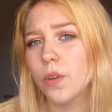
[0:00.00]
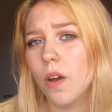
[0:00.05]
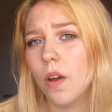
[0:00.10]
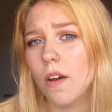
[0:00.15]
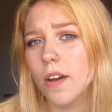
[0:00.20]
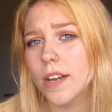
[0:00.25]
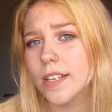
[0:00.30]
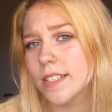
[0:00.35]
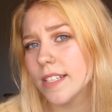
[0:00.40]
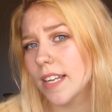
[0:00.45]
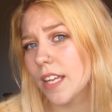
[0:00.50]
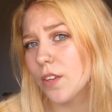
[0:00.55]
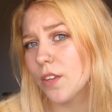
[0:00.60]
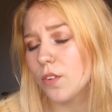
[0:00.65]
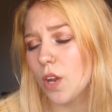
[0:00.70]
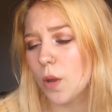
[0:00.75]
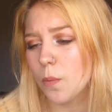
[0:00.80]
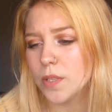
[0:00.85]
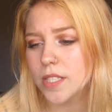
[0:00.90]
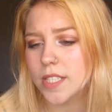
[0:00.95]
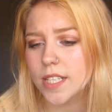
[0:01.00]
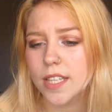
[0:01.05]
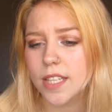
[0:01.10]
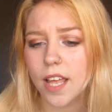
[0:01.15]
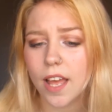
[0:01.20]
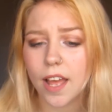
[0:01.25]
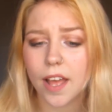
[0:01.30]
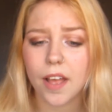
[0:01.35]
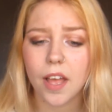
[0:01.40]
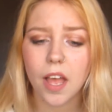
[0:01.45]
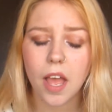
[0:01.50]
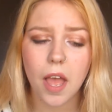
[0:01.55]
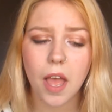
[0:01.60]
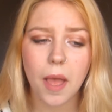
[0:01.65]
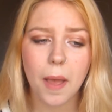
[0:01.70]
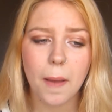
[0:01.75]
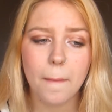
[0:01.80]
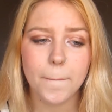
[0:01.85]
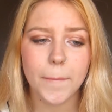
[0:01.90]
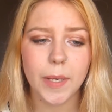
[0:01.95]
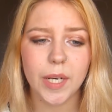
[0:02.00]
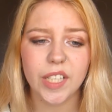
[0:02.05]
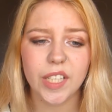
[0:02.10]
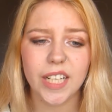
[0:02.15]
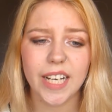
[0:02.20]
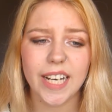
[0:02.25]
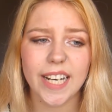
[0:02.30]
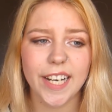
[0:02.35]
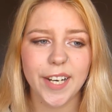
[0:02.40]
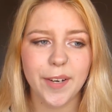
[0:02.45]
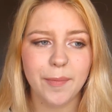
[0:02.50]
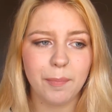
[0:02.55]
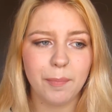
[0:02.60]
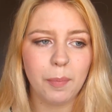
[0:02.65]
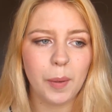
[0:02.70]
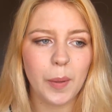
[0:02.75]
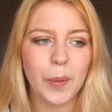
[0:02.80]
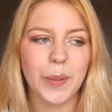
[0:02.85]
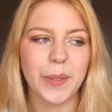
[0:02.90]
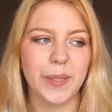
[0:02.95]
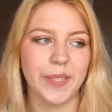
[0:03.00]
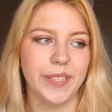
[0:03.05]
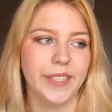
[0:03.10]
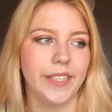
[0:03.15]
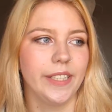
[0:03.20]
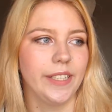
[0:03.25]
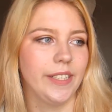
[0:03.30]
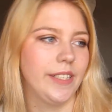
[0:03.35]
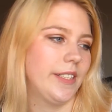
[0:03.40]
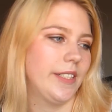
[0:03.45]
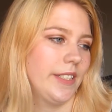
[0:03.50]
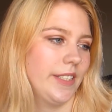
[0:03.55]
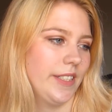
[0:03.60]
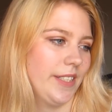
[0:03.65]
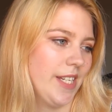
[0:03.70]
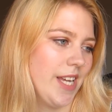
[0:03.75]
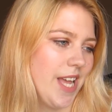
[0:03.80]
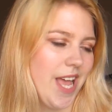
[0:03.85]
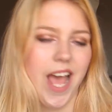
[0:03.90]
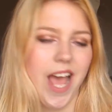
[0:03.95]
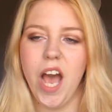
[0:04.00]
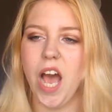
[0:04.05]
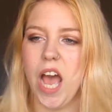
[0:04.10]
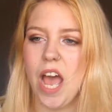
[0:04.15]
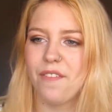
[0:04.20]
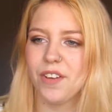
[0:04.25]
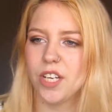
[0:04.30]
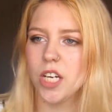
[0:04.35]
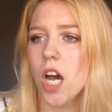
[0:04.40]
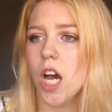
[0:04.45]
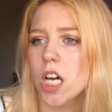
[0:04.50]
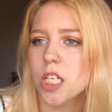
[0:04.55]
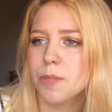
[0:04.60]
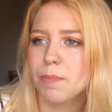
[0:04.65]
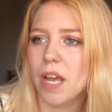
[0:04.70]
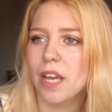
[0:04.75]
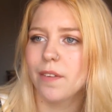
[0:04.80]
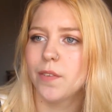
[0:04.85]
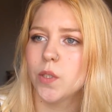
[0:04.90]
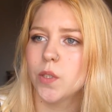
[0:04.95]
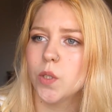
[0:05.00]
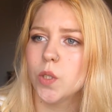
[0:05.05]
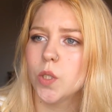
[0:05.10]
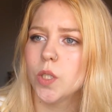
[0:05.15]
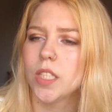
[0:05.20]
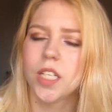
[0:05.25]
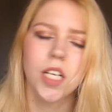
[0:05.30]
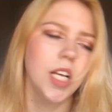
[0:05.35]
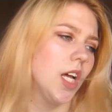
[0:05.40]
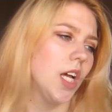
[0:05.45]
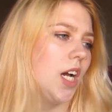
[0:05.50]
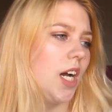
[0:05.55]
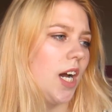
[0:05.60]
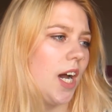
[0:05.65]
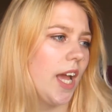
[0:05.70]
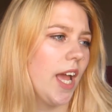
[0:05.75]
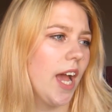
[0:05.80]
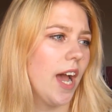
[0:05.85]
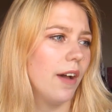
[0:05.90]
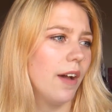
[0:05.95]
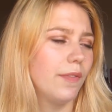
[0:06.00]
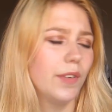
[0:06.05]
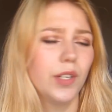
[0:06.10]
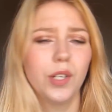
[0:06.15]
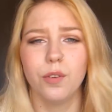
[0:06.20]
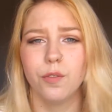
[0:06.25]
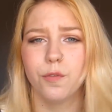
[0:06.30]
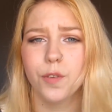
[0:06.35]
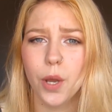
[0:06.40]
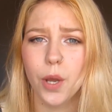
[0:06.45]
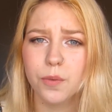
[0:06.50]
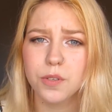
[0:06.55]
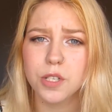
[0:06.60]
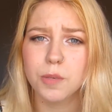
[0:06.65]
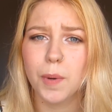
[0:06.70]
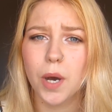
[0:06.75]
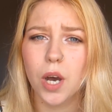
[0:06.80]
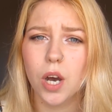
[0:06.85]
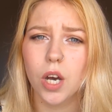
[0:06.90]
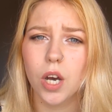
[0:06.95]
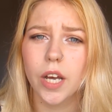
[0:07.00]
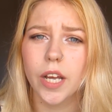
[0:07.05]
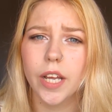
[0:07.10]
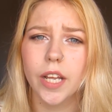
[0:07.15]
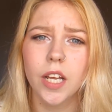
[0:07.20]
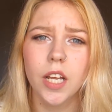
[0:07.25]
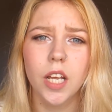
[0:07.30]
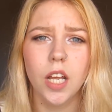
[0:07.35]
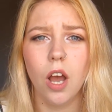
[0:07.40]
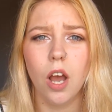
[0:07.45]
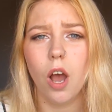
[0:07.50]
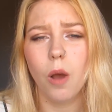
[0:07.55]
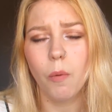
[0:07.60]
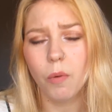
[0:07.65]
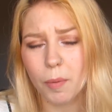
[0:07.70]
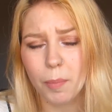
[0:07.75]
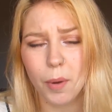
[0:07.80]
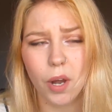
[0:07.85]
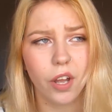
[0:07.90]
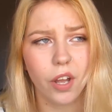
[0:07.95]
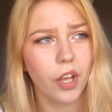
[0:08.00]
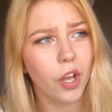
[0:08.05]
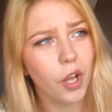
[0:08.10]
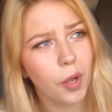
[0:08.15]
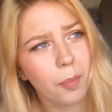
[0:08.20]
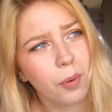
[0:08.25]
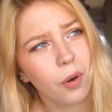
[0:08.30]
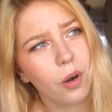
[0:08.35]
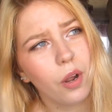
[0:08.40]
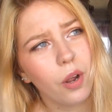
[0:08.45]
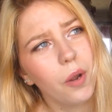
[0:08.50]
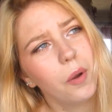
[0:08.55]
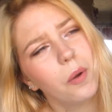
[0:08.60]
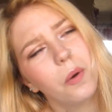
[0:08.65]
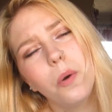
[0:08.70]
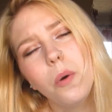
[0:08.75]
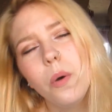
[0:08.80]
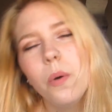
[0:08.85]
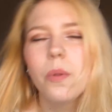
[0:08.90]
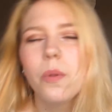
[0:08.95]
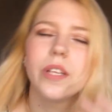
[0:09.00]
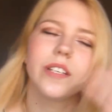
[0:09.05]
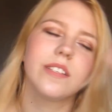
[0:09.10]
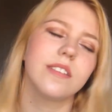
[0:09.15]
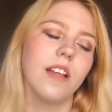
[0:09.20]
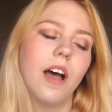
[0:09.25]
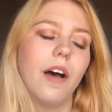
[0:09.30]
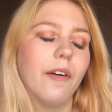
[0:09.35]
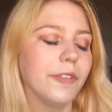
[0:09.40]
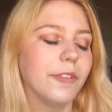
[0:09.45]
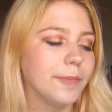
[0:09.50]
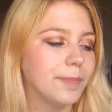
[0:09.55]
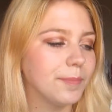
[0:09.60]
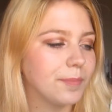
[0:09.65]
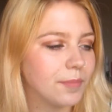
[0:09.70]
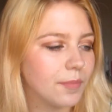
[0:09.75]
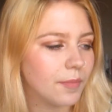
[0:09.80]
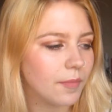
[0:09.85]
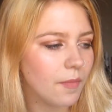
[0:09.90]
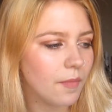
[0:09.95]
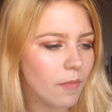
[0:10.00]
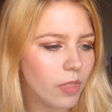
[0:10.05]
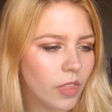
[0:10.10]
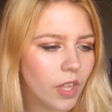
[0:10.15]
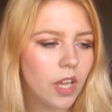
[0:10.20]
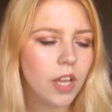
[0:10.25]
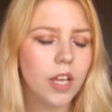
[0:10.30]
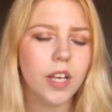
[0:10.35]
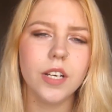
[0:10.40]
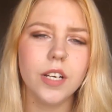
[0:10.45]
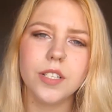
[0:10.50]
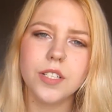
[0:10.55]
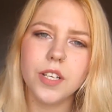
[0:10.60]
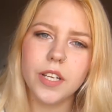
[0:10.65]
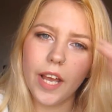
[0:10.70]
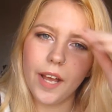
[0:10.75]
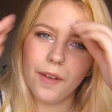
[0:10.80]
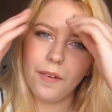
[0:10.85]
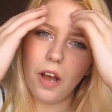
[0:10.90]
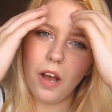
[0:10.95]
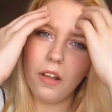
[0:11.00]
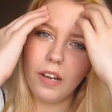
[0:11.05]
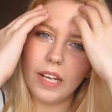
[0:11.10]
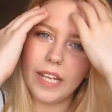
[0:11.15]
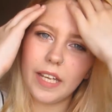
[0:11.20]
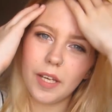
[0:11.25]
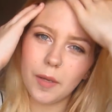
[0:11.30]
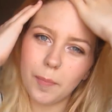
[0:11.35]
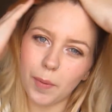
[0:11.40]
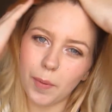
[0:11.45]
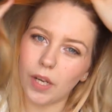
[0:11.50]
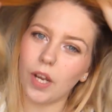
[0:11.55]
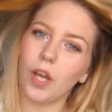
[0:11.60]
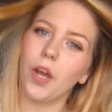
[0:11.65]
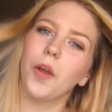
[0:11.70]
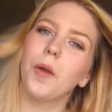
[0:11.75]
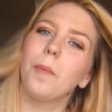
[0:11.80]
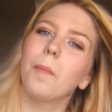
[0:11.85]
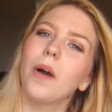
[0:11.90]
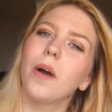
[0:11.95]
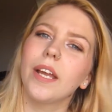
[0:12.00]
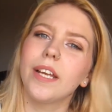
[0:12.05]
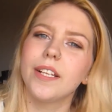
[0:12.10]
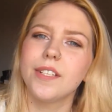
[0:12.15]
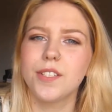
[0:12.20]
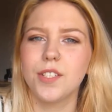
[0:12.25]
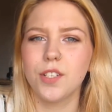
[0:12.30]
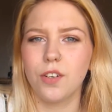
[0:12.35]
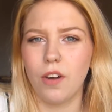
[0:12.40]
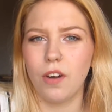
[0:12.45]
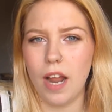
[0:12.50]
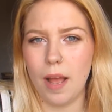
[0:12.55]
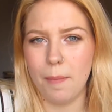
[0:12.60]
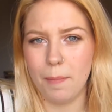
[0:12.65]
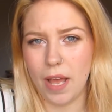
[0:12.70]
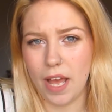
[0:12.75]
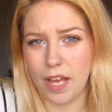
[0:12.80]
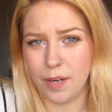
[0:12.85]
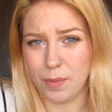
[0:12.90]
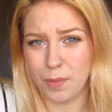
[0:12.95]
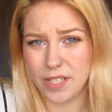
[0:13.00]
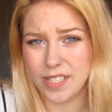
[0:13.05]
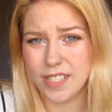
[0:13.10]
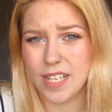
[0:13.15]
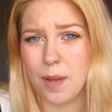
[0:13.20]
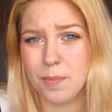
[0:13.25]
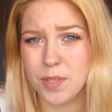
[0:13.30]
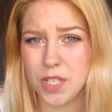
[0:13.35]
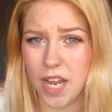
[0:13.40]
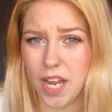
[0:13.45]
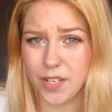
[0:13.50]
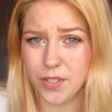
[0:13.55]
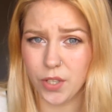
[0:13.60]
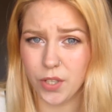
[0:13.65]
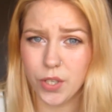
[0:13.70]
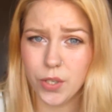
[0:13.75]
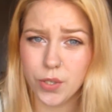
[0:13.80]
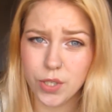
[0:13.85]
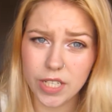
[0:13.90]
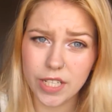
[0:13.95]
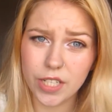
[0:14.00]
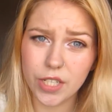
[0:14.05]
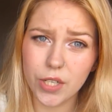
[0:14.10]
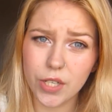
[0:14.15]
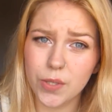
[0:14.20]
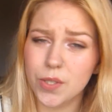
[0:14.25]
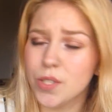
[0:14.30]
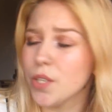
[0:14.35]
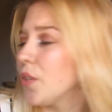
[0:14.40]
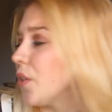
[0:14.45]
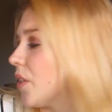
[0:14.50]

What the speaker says: guys and let you know what's in there, but I'm poor. I have a car to pay for, I have a new phone to buy, I want to buy a GoPro, all this stuff. So yeah, I'll link below my Instagram and my Snapchat as I usually do, so you